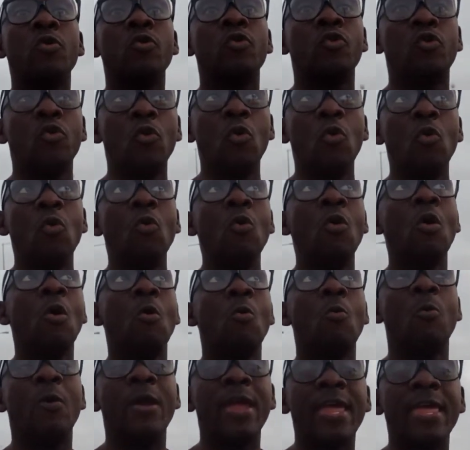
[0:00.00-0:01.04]
you
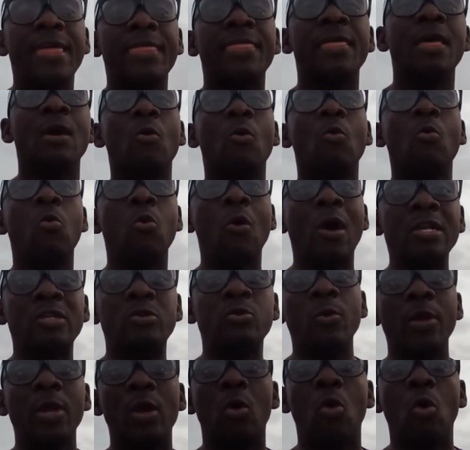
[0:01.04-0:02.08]
with what
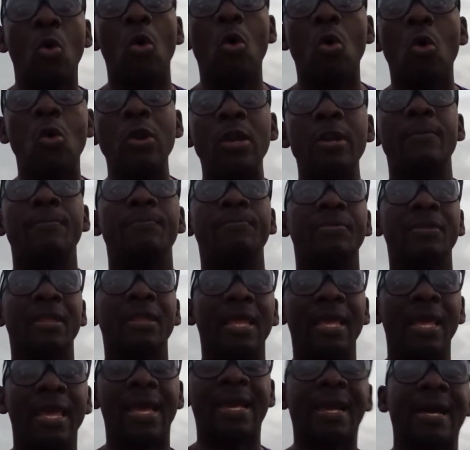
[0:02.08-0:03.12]
we call
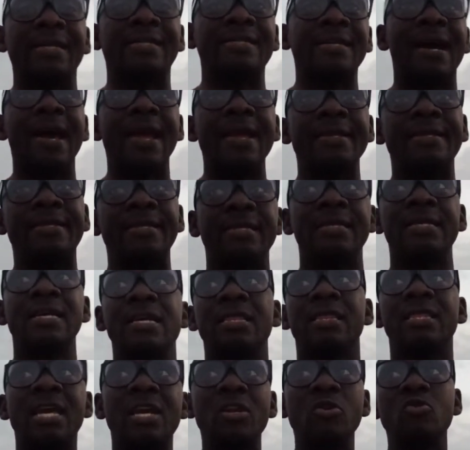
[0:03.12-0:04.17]
a Qatar ID.
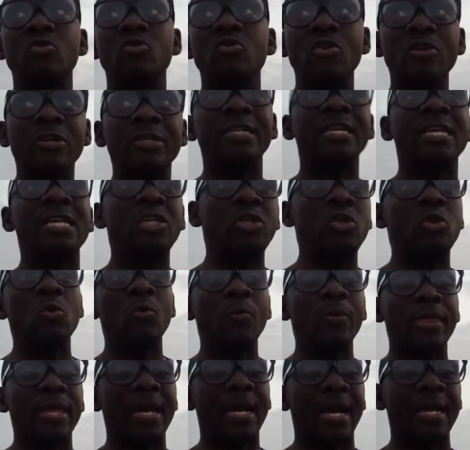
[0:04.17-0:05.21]
They do not issue
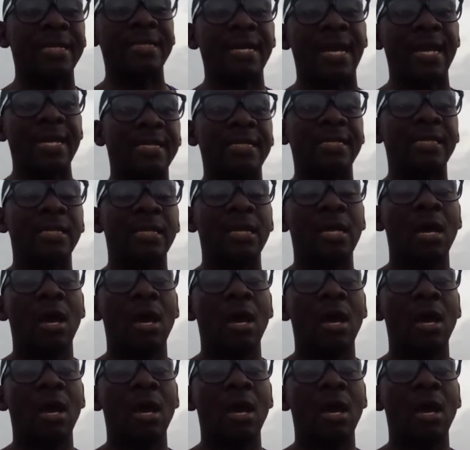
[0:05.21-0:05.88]
with a Qatar ID.